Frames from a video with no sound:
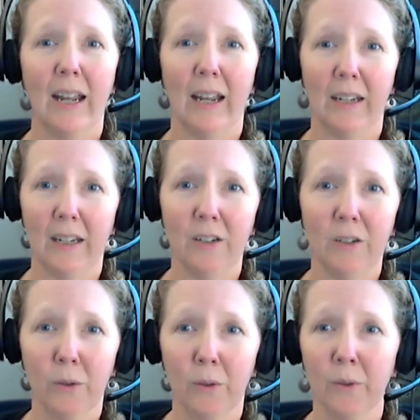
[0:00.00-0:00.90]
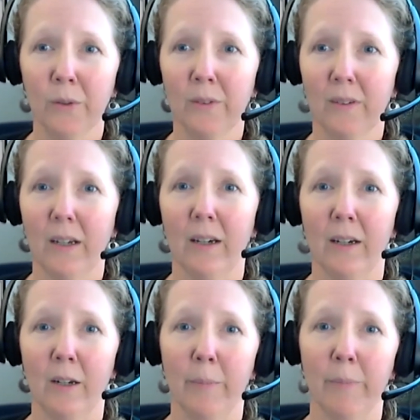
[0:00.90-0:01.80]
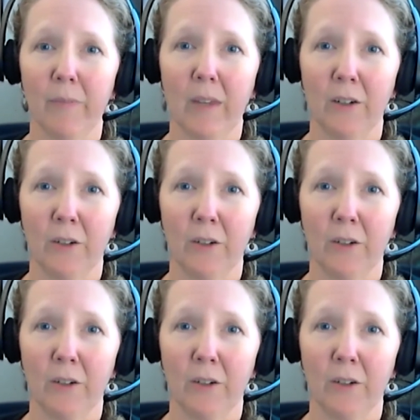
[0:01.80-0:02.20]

and indoles and